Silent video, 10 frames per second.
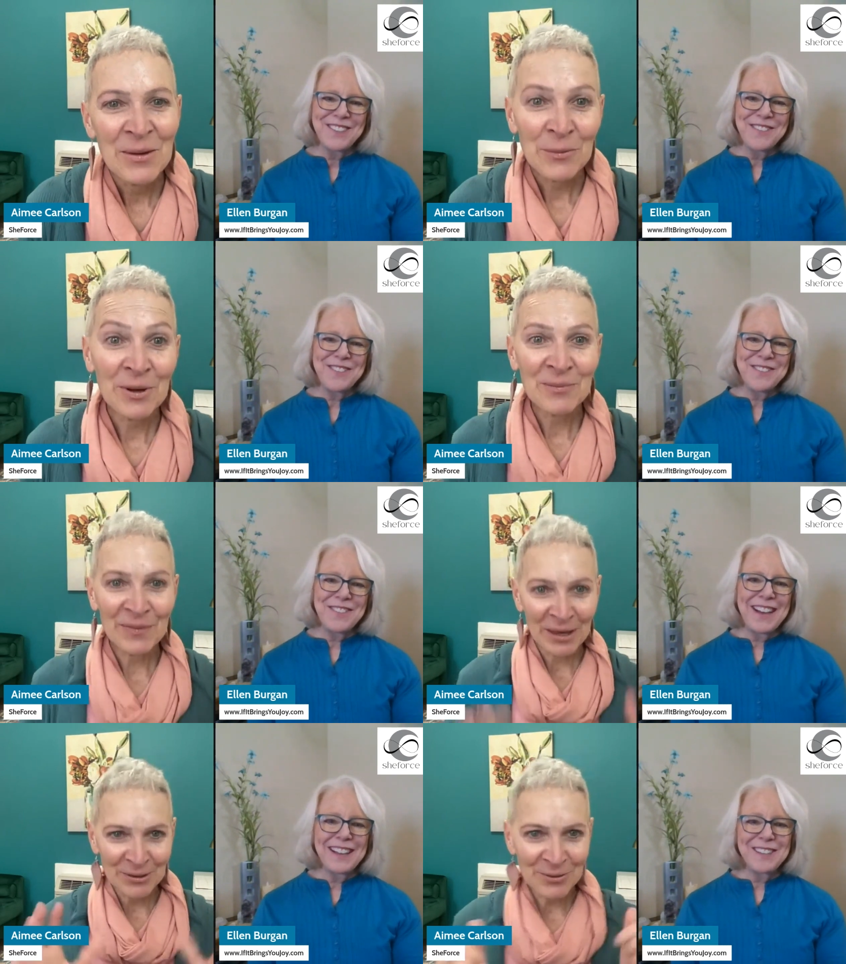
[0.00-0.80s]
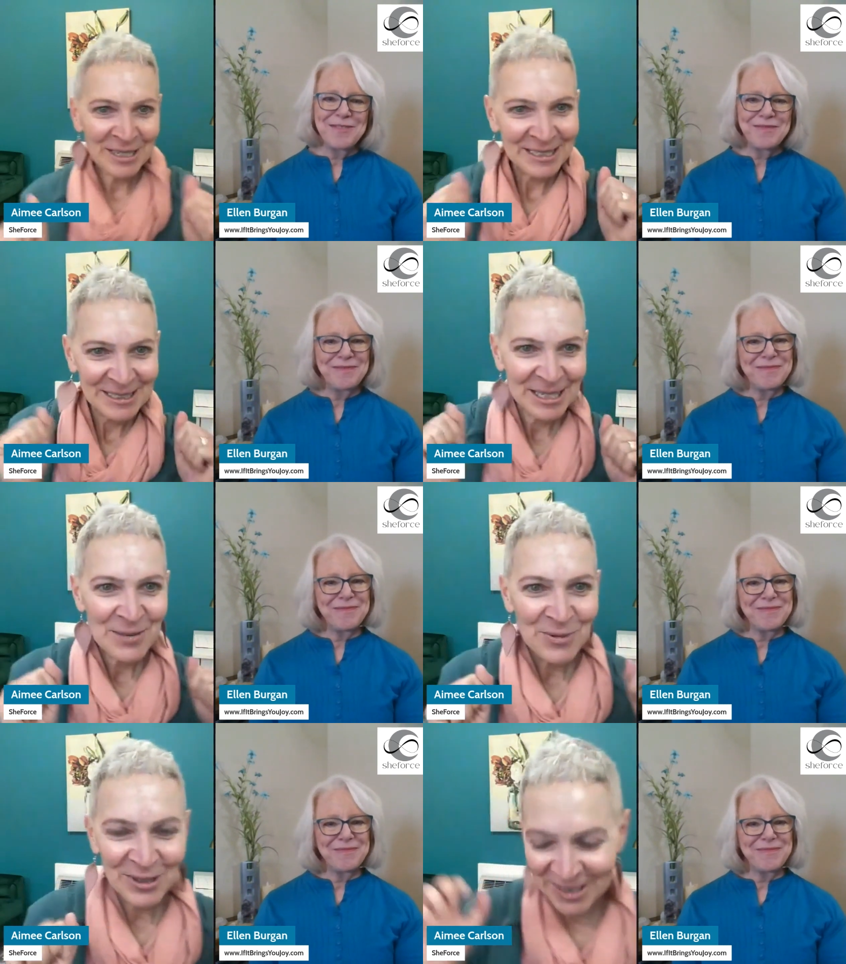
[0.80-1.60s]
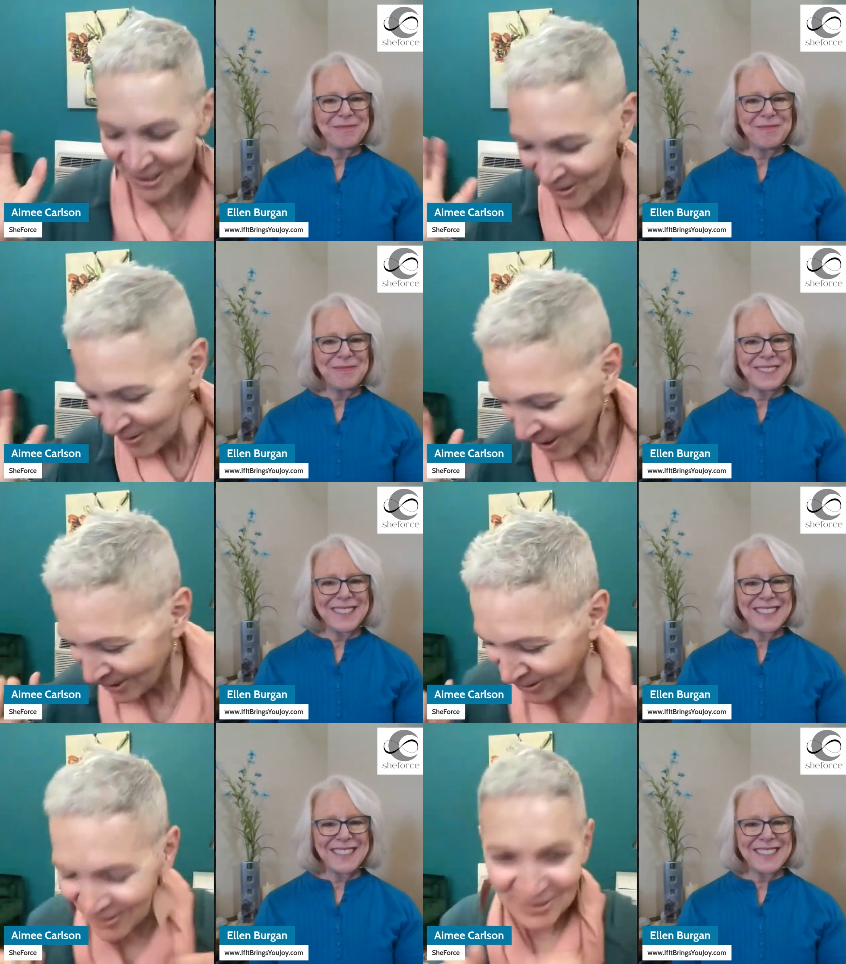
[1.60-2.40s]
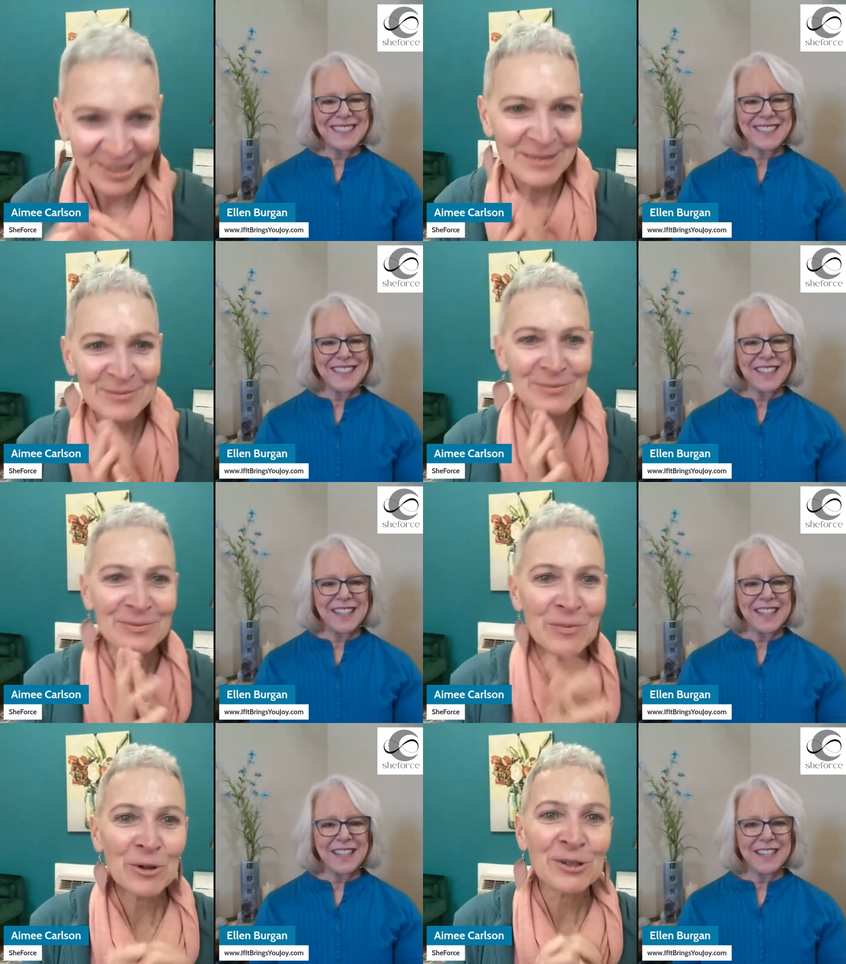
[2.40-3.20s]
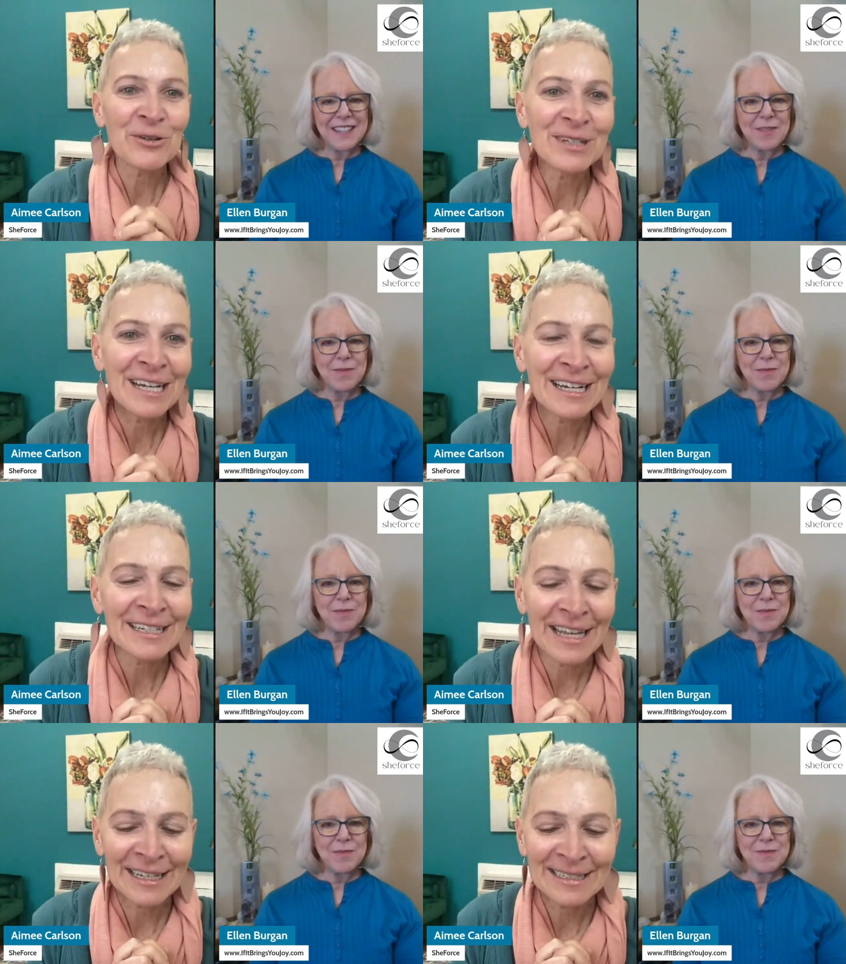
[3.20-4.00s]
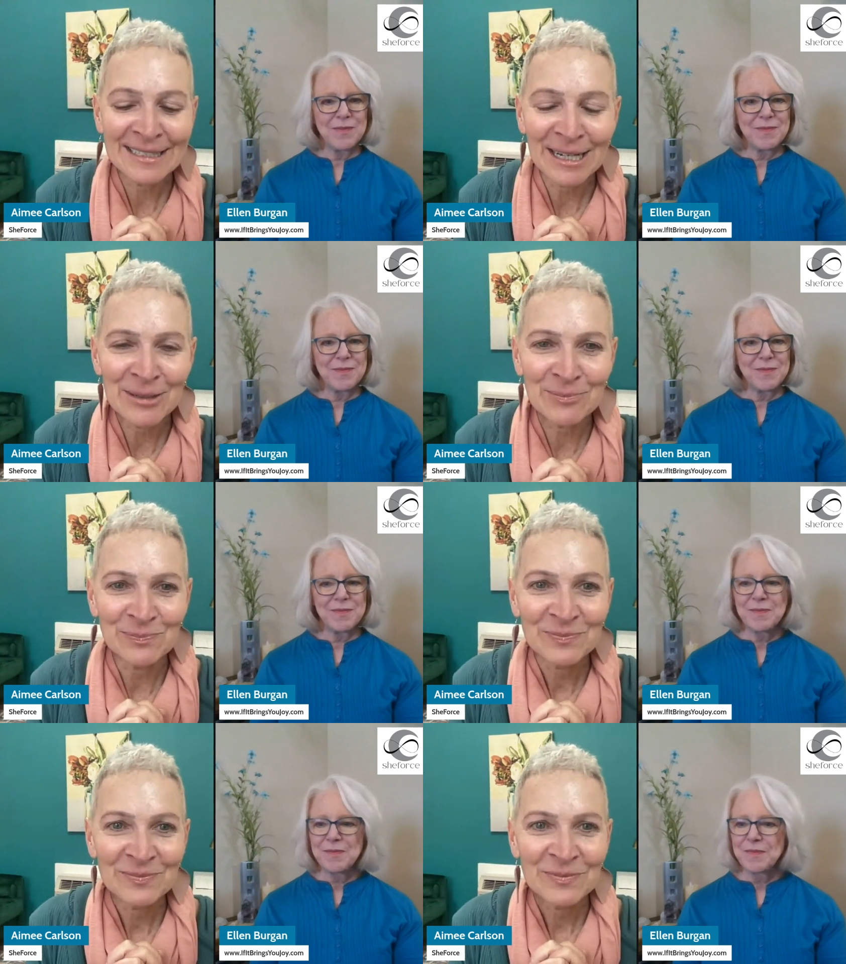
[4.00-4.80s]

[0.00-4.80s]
Speaker 1: Well, wow. I don't want to keep you because I know I know you got more going on, and um,